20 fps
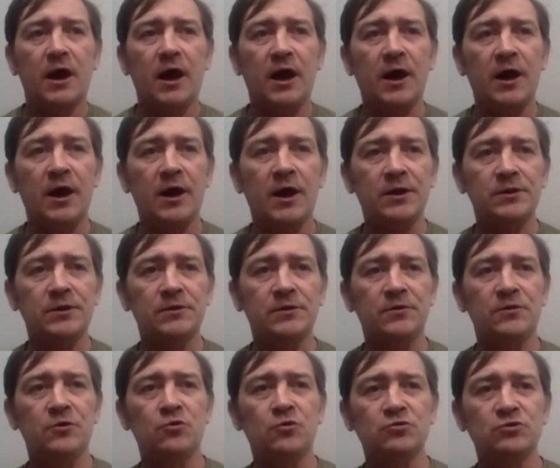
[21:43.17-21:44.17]
and
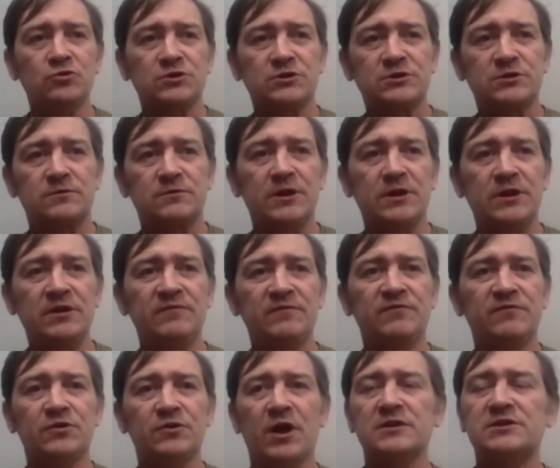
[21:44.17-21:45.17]
those evil
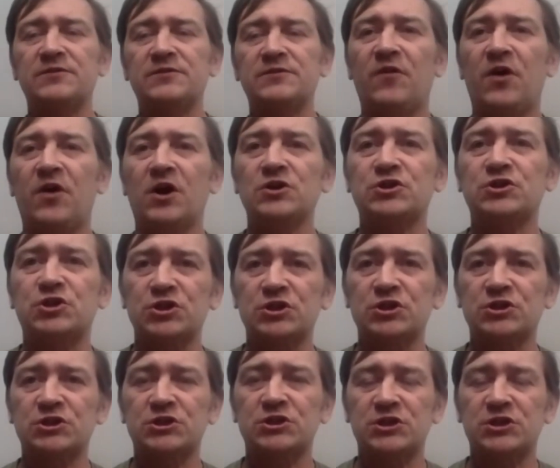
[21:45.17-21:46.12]
Nazi fascists,